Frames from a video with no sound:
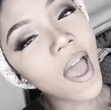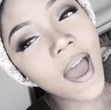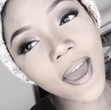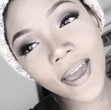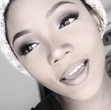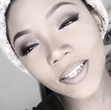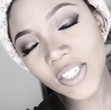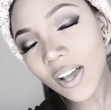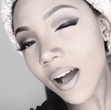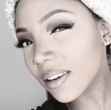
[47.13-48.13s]
And
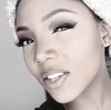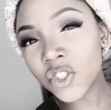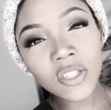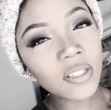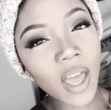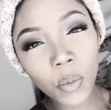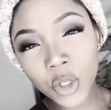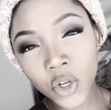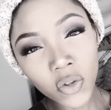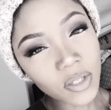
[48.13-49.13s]
yeah, let's just see how it
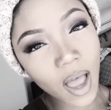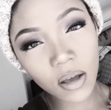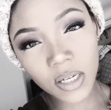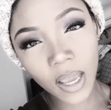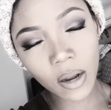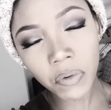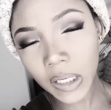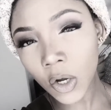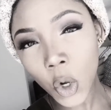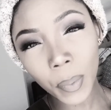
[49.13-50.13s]
turns out. Hey, I
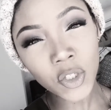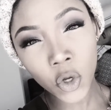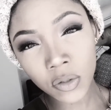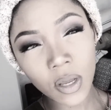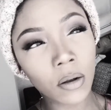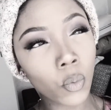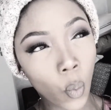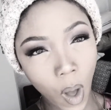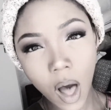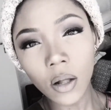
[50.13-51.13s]
really hope it turns out
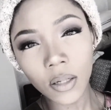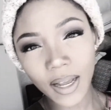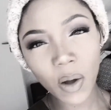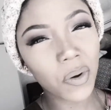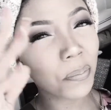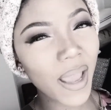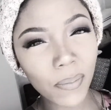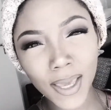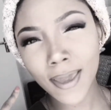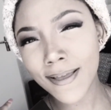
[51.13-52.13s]
well. Like, I want
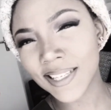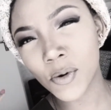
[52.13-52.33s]
baby hairs.